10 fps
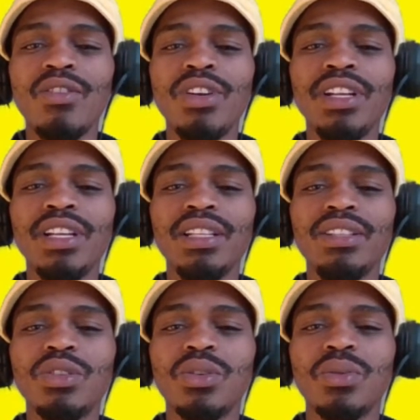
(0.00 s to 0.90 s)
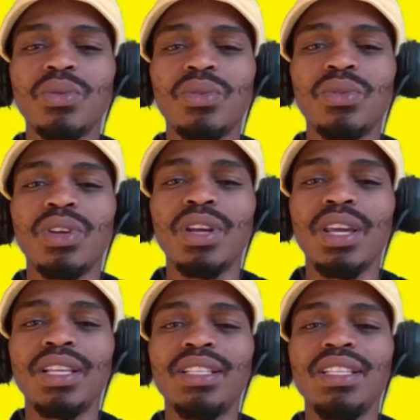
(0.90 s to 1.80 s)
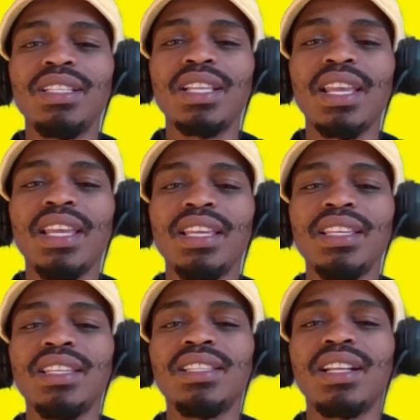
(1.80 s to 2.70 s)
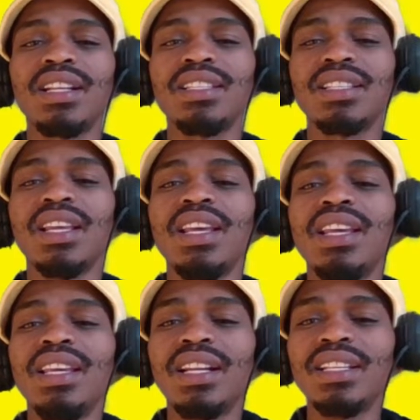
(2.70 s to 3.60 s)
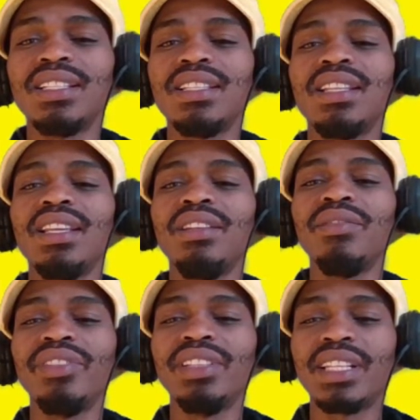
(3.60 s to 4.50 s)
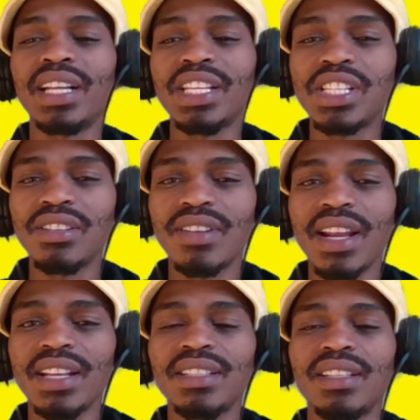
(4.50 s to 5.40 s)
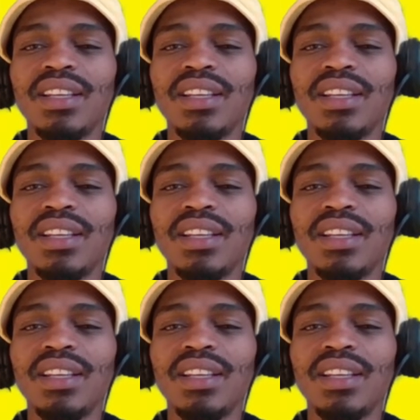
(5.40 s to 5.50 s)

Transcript: Ironically so, as he's saying, he is resisting infiltration, right?